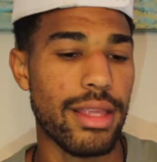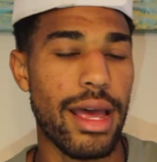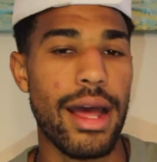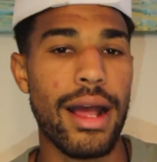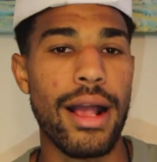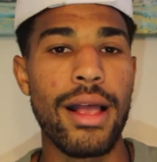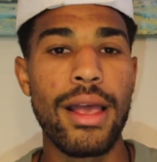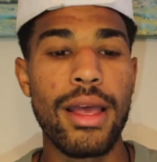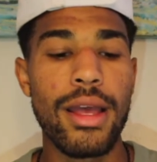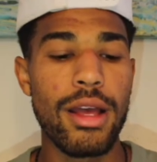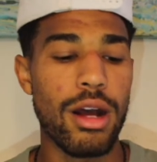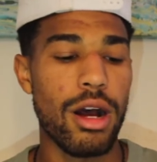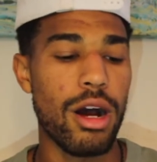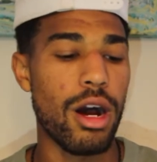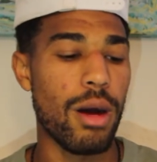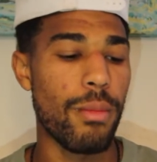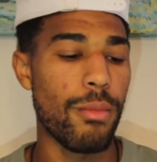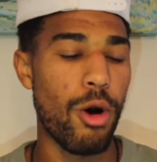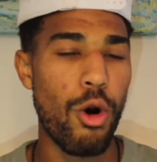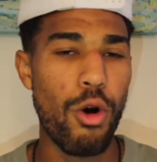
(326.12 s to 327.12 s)
that.
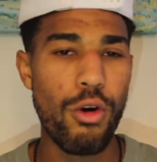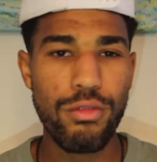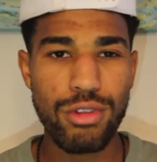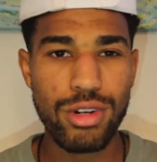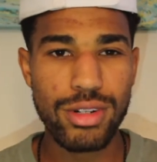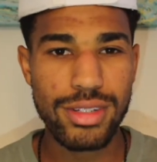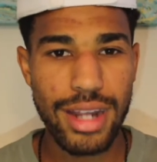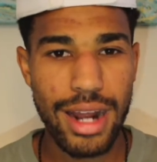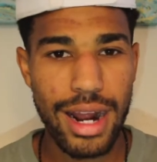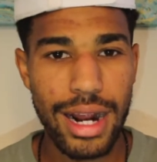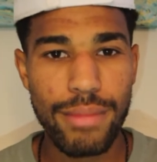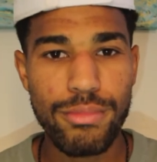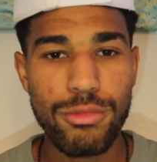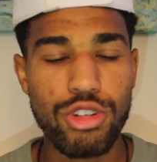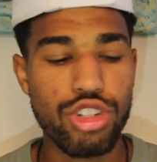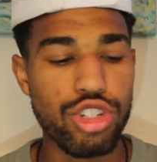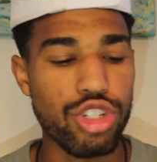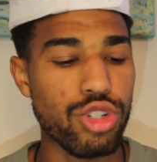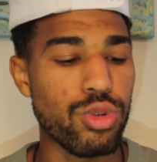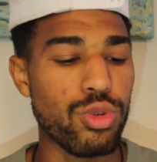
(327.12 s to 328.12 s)
Over time,
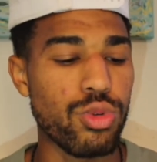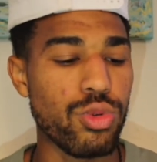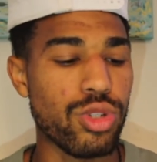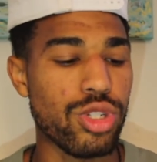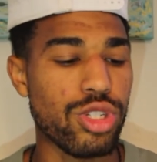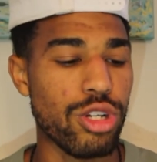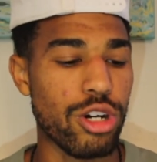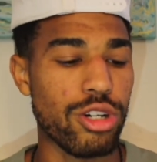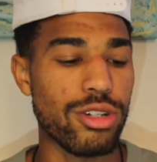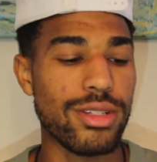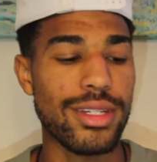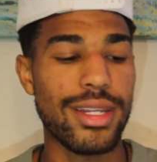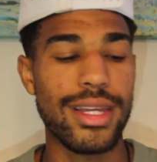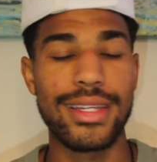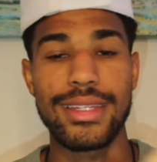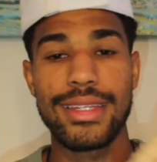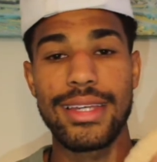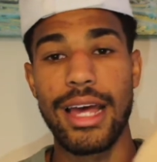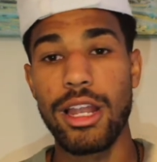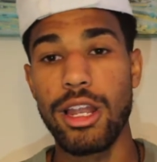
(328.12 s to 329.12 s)
the shoe starts to
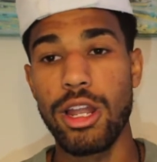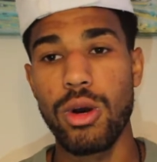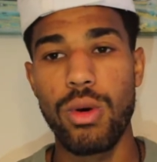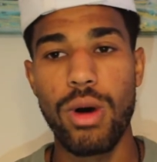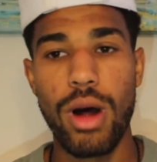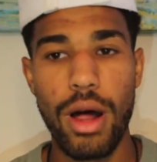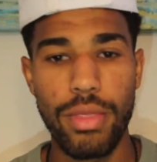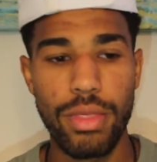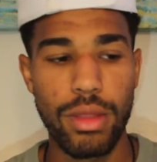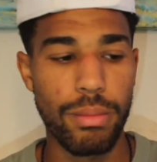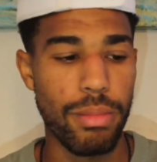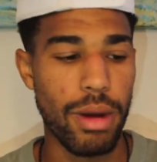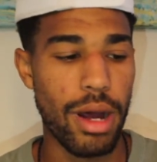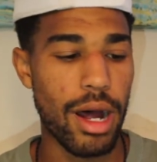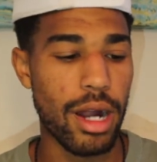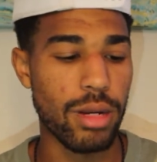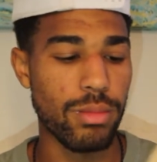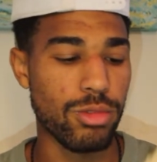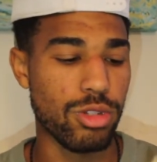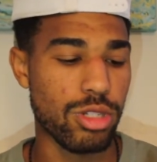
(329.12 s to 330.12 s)
yellow on the
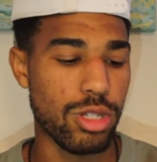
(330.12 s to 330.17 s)
bottom.